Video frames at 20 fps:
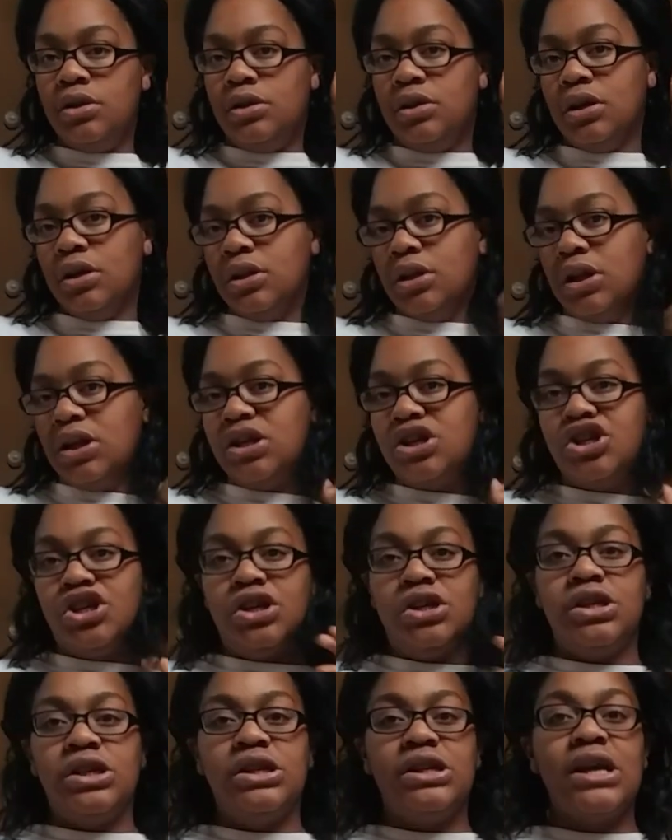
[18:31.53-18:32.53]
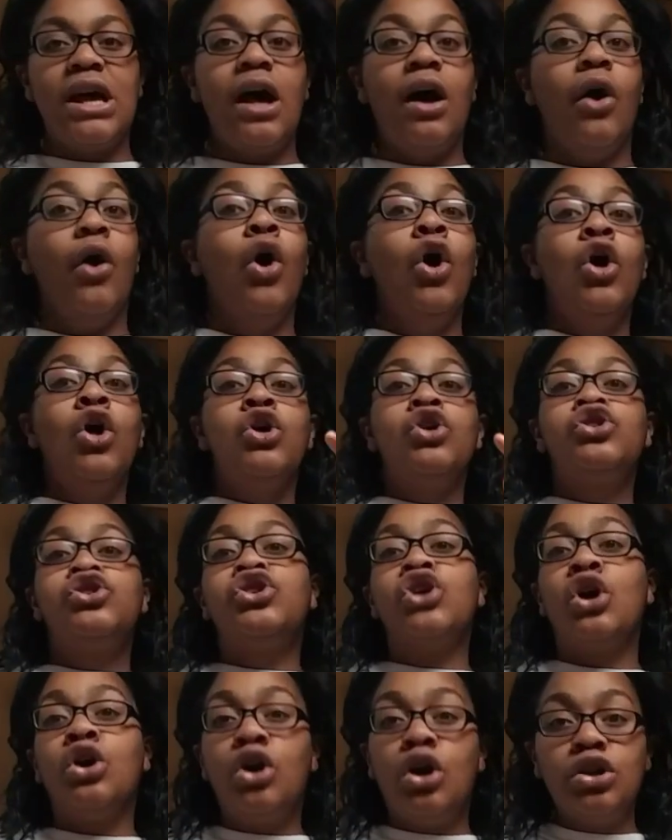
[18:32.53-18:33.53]
delicious as hell.
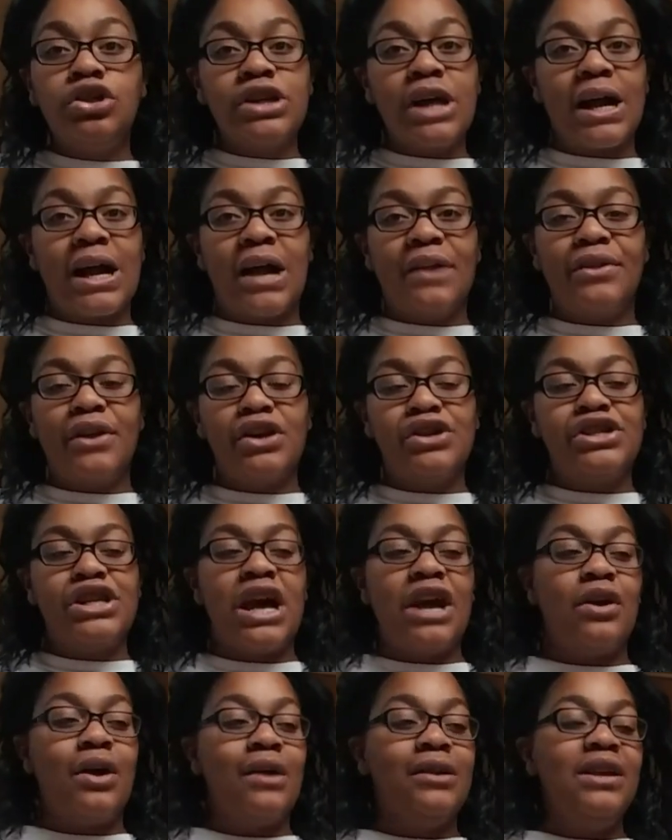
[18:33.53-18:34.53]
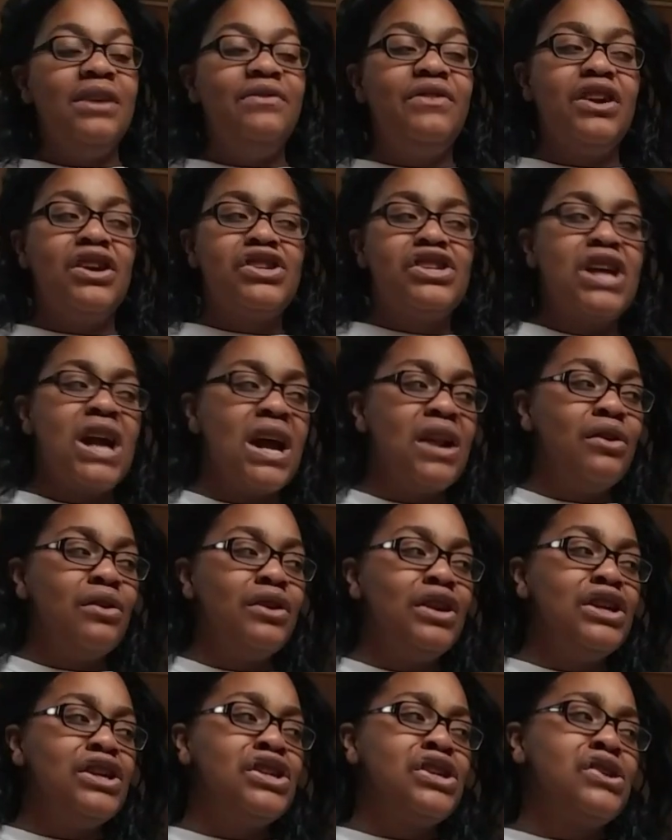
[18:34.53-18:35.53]
So go check out their channel. I'll leave their channel
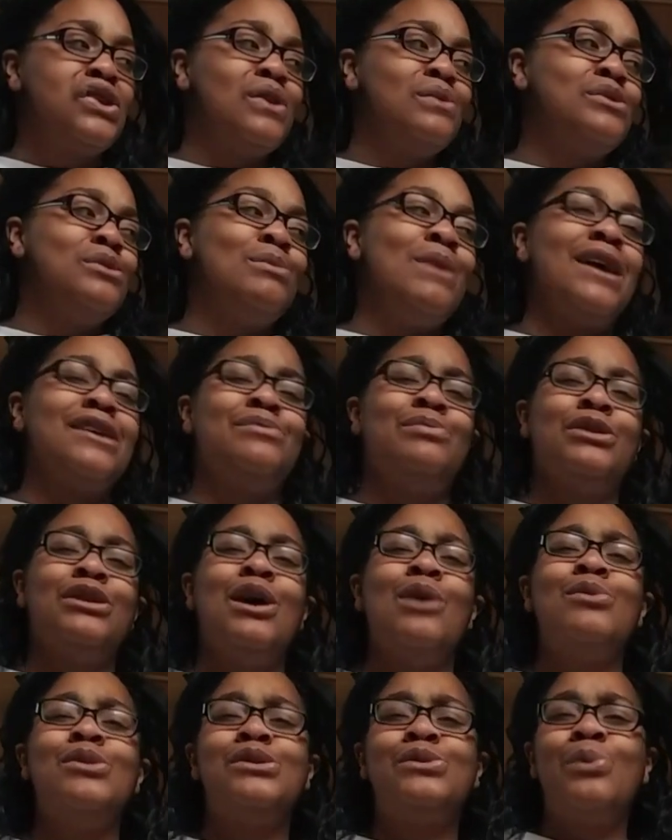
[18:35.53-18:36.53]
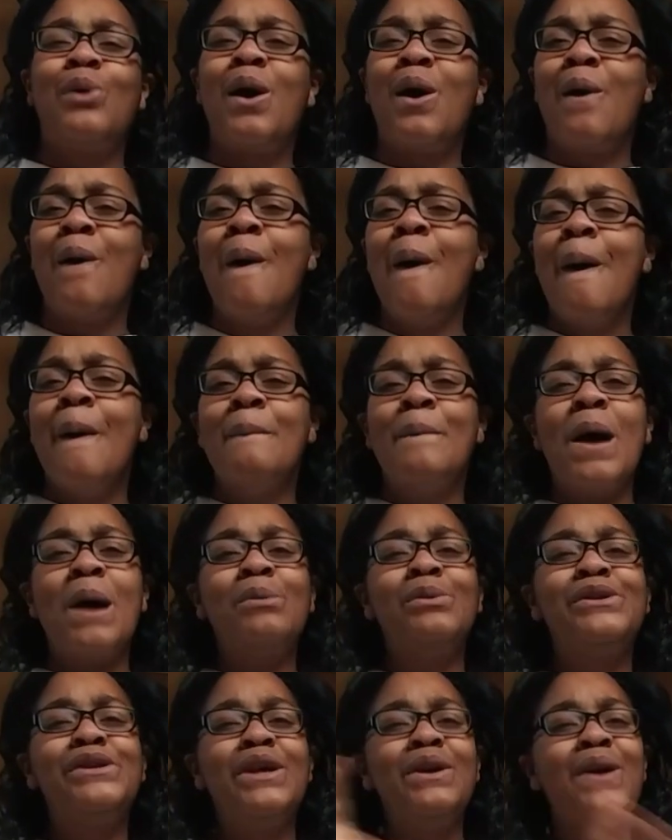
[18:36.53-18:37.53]
in the description box below as well. But
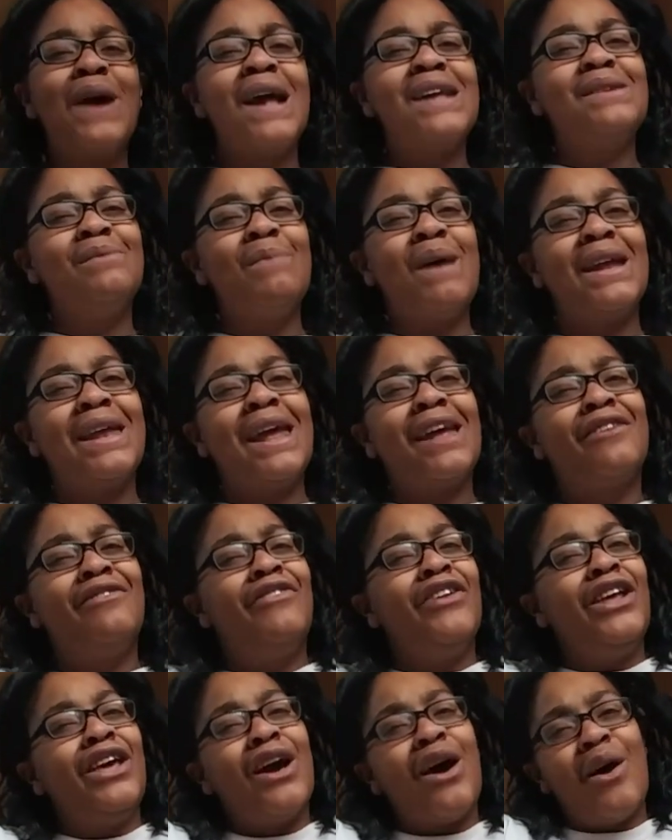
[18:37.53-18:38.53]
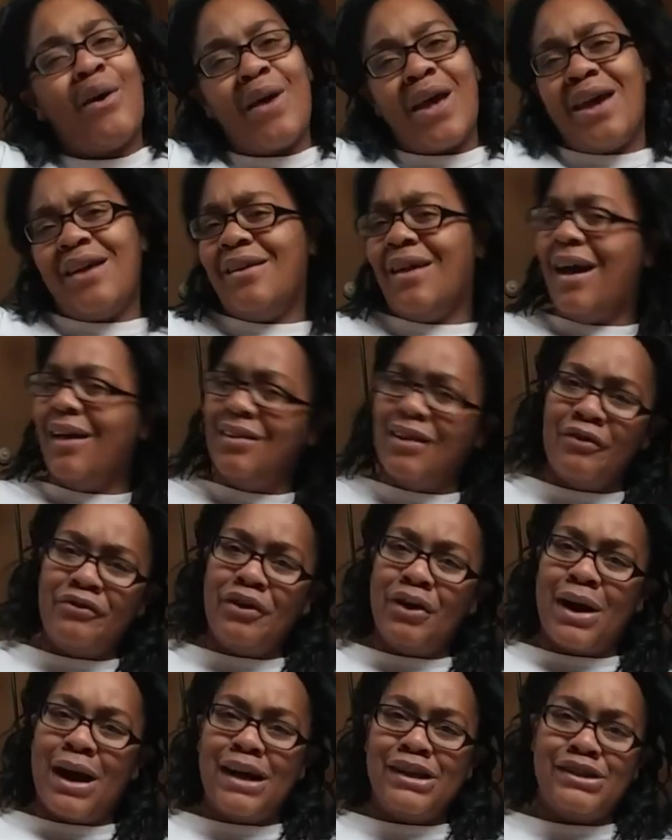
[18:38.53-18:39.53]
I will see you guys in my next video, and I love
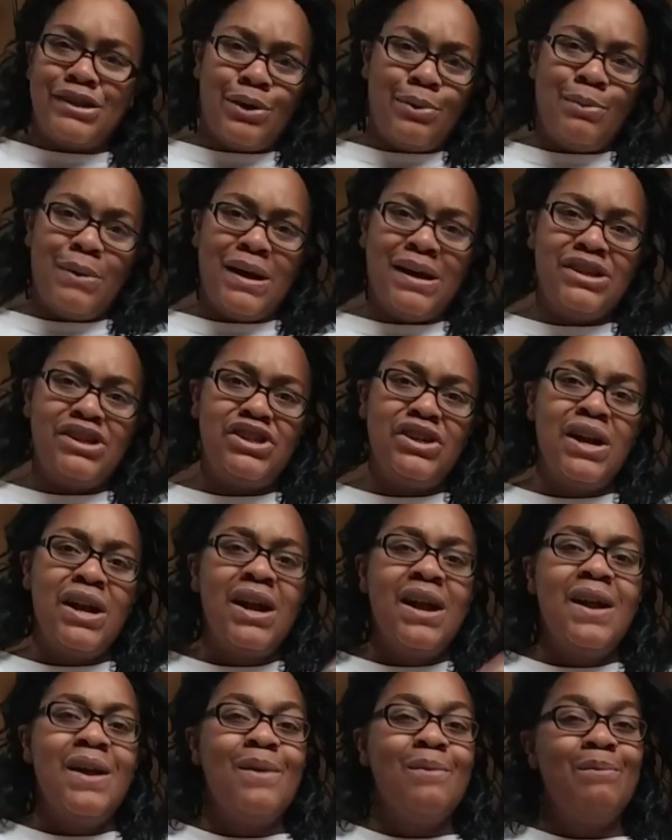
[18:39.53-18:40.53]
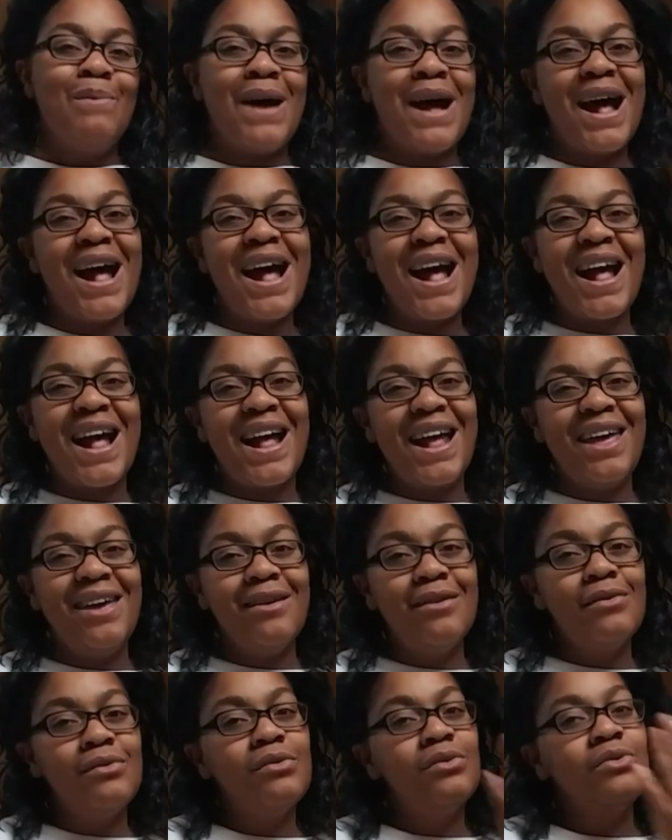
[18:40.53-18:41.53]
you guys so much. Bye.